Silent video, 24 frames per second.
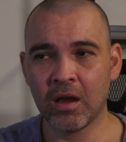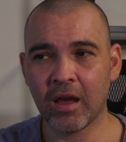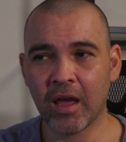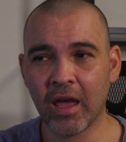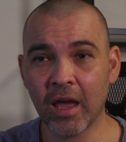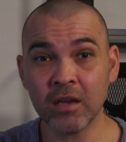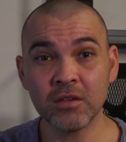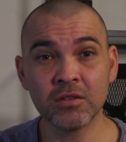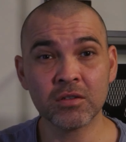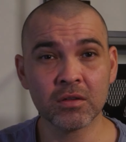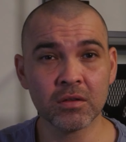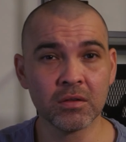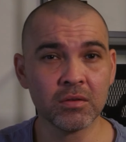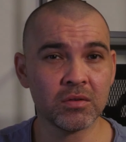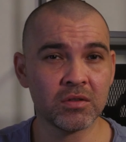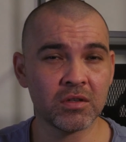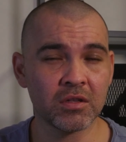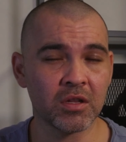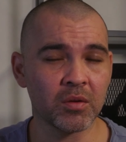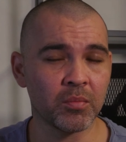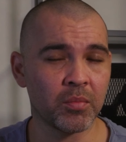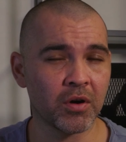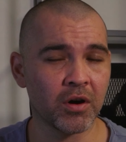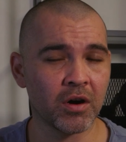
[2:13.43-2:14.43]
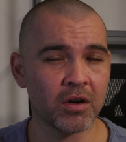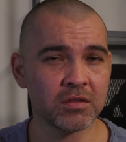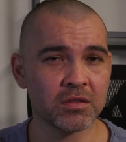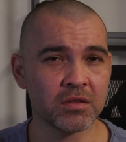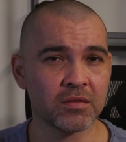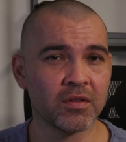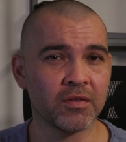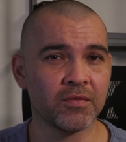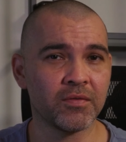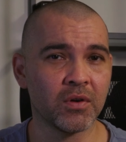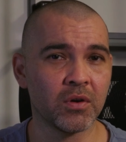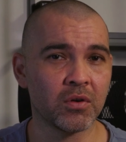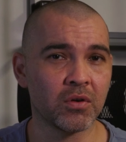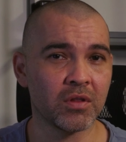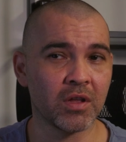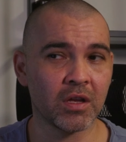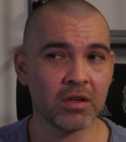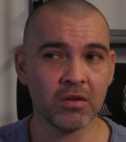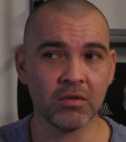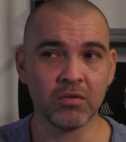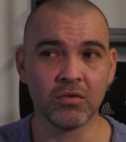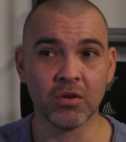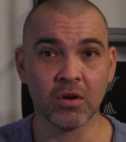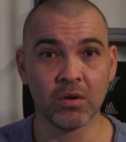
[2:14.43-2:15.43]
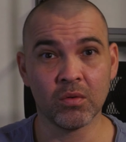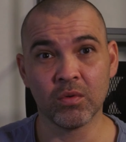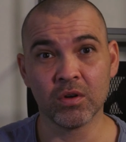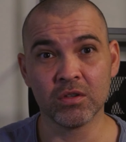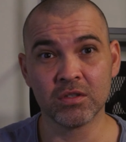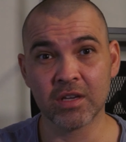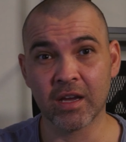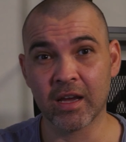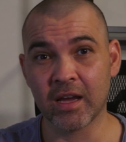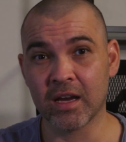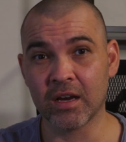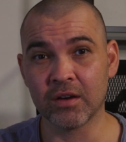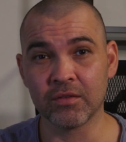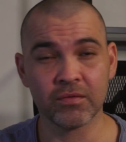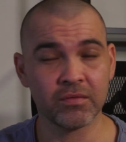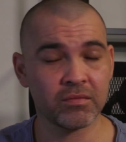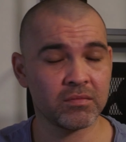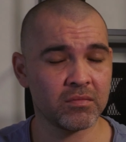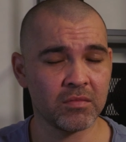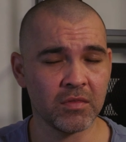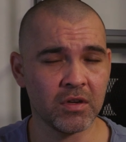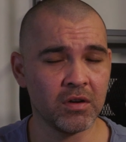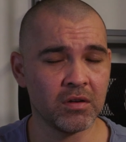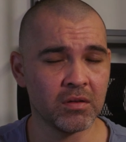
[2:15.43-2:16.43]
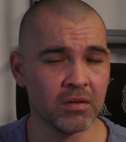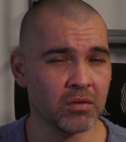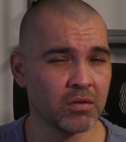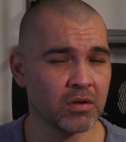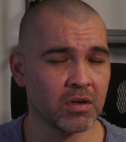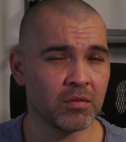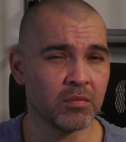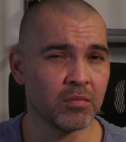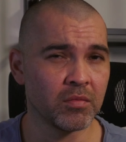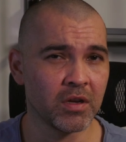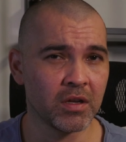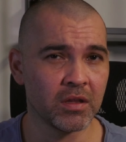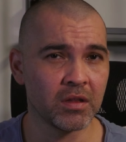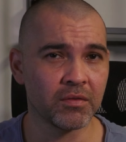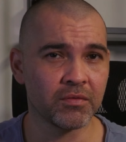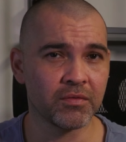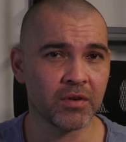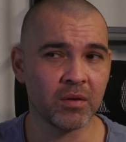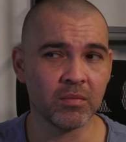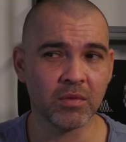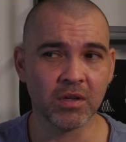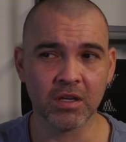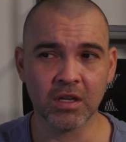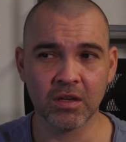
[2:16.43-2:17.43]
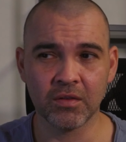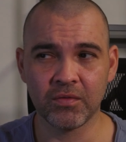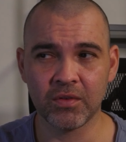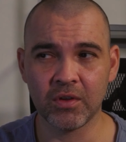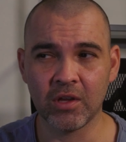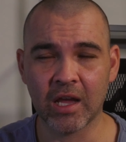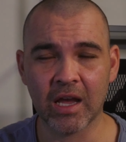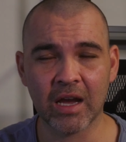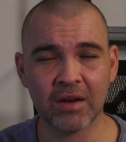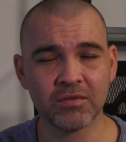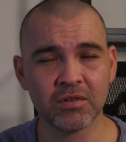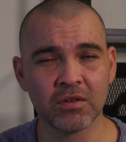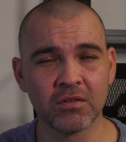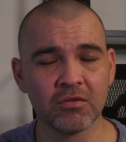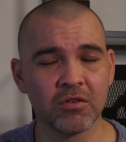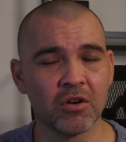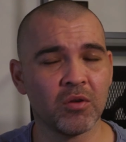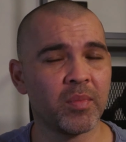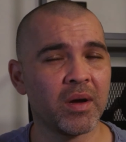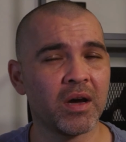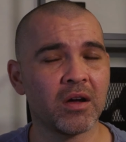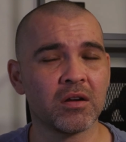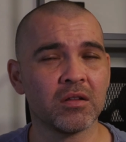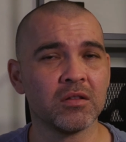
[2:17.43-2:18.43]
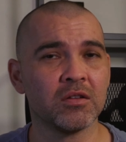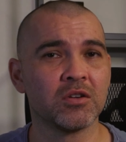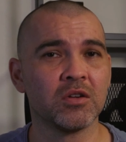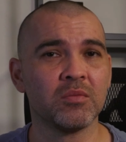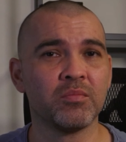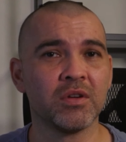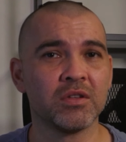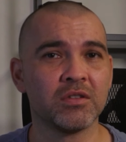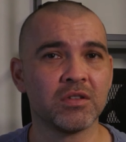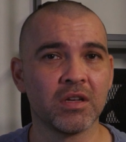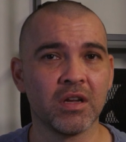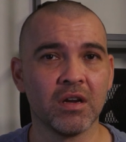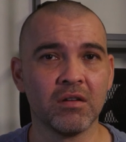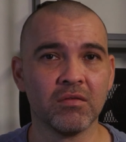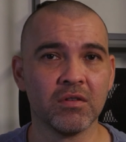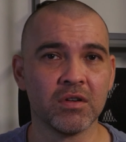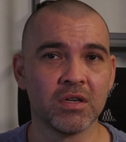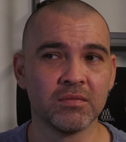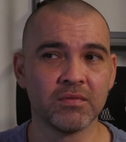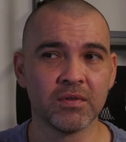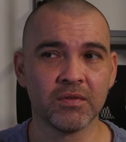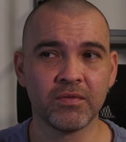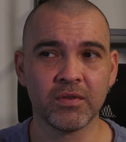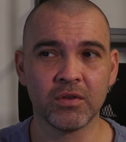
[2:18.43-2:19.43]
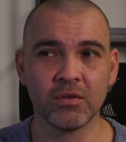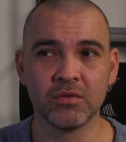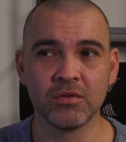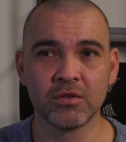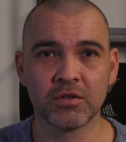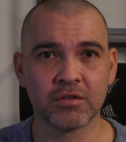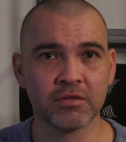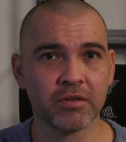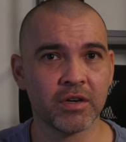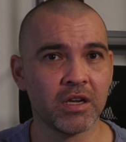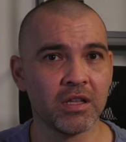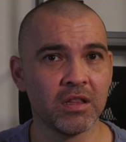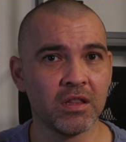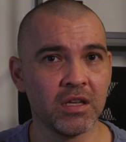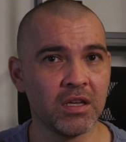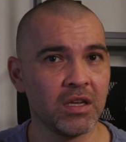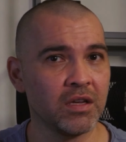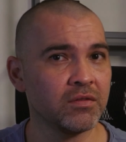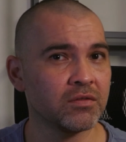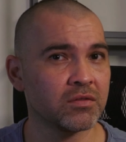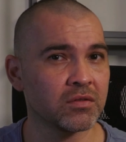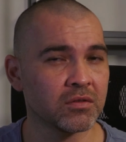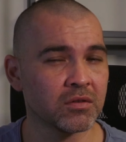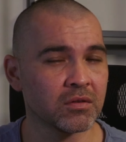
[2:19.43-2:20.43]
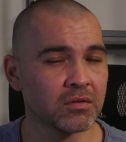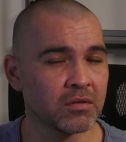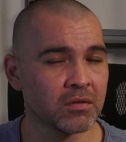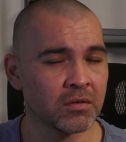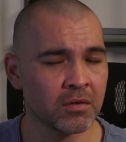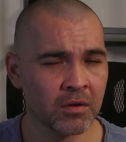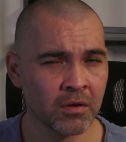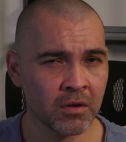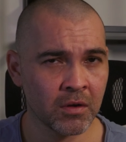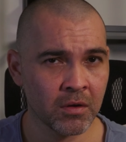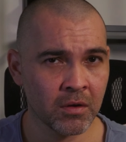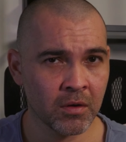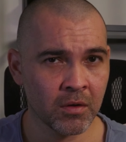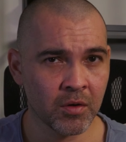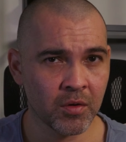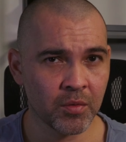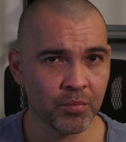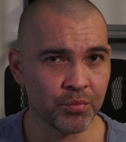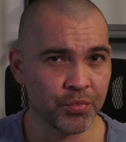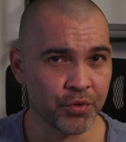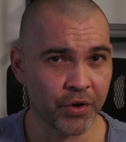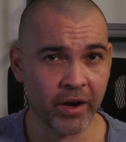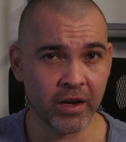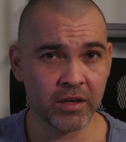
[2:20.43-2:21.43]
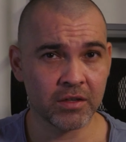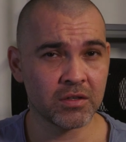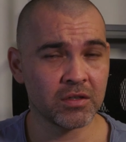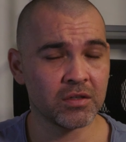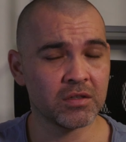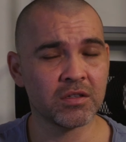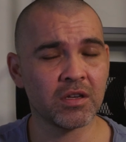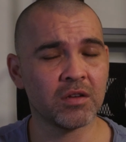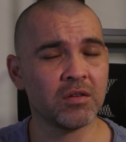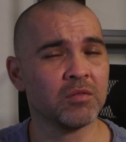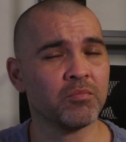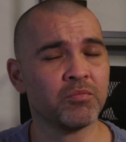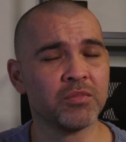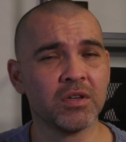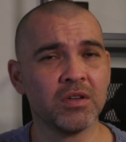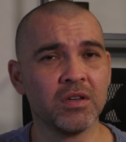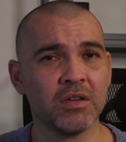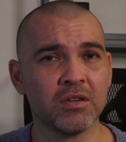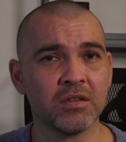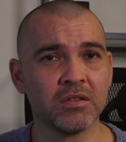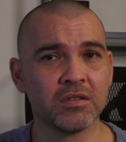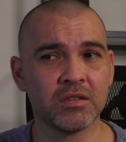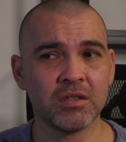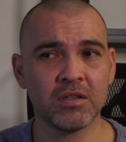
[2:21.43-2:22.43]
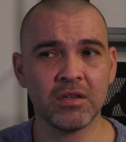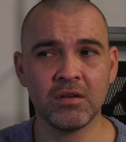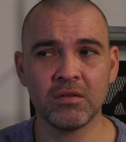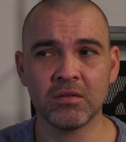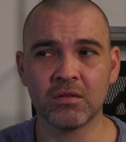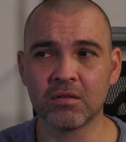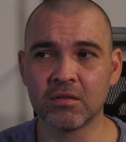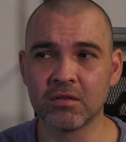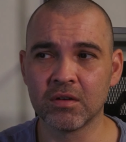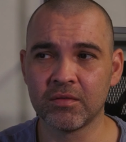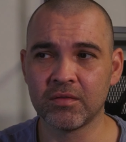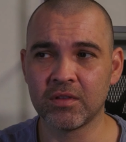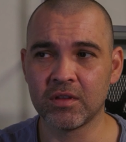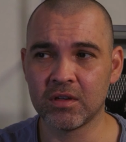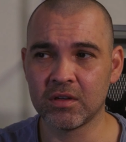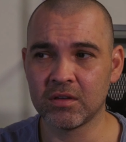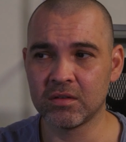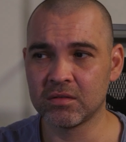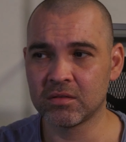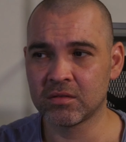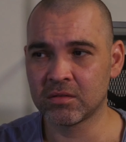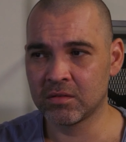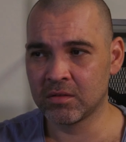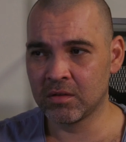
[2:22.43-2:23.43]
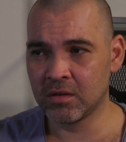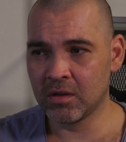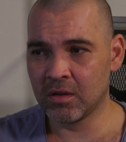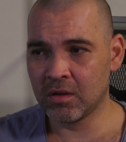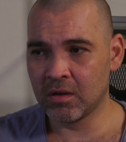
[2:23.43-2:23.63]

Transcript: excluded the parts of the photo that you don't want to have included in the frame? Like if you have to crop out a little bit to get rid of a few stray leaves or branches in a scene, or if there's